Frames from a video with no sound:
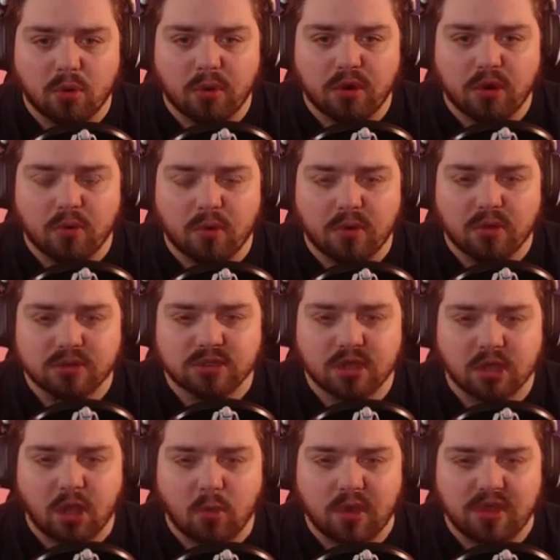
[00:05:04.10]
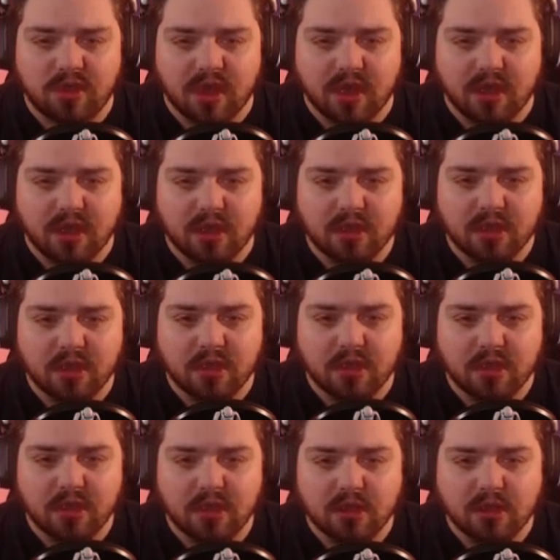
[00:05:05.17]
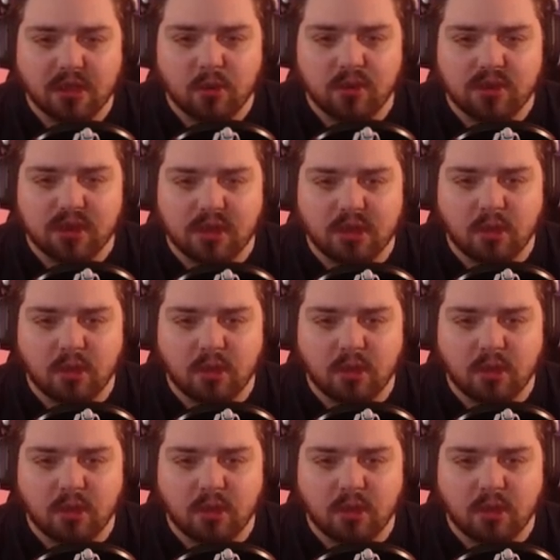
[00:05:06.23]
do I do? There's a glowy thing. Glowy thing,